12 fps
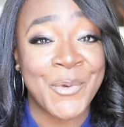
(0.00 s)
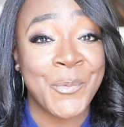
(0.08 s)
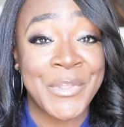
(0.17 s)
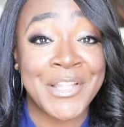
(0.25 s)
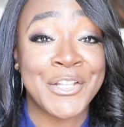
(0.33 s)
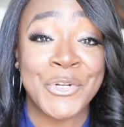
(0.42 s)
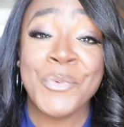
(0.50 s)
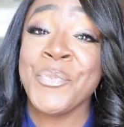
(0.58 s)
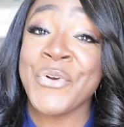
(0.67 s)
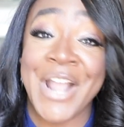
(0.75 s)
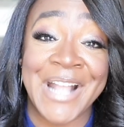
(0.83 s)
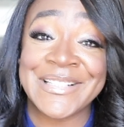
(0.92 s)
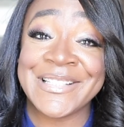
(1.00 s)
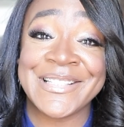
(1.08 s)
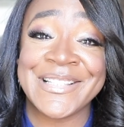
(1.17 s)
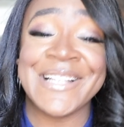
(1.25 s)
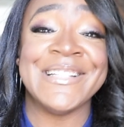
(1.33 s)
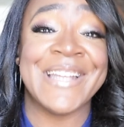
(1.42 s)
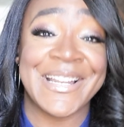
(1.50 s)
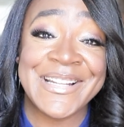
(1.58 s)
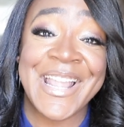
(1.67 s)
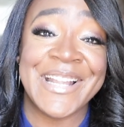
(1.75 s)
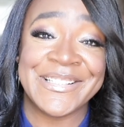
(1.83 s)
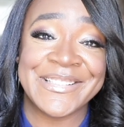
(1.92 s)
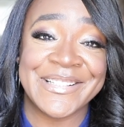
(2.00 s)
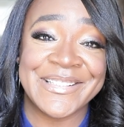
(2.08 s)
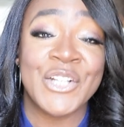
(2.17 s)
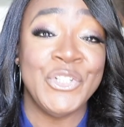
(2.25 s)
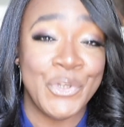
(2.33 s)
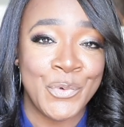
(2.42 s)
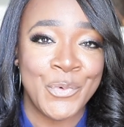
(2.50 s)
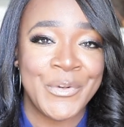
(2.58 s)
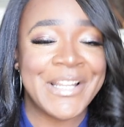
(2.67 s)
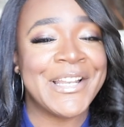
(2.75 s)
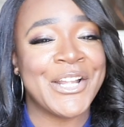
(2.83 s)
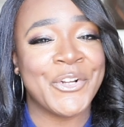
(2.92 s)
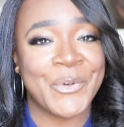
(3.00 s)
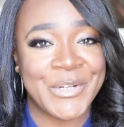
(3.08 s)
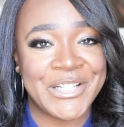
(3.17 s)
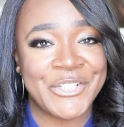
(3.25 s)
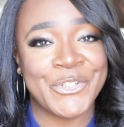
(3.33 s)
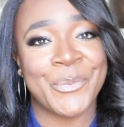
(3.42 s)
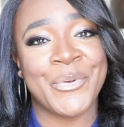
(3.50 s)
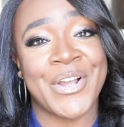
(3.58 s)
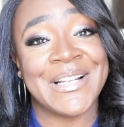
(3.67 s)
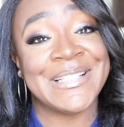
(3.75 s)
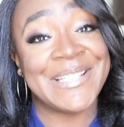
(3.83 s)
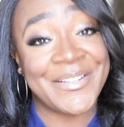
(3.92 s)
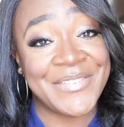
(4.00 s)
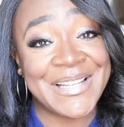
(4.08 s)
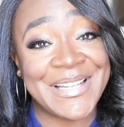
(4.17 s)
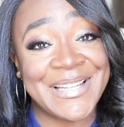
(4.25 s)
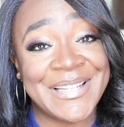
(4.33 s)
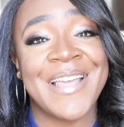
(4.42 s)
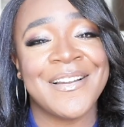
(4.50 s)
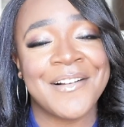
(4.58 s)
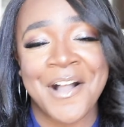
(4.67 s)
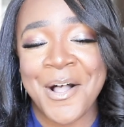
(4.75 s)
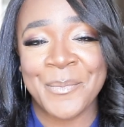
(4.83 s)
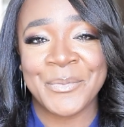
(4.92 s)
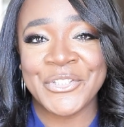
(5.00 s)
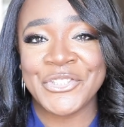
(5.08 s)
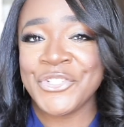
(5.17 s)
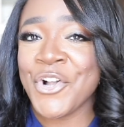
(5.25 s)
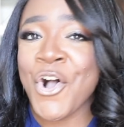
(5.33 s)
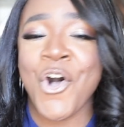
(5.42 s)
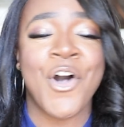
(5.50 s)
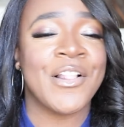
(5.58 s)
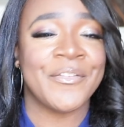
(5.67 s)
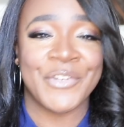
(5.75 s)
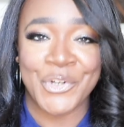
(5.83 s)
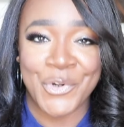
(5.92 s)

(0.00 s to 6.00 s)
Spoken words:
With a little practice and dedication, you can increase your productivity and accomplish all of your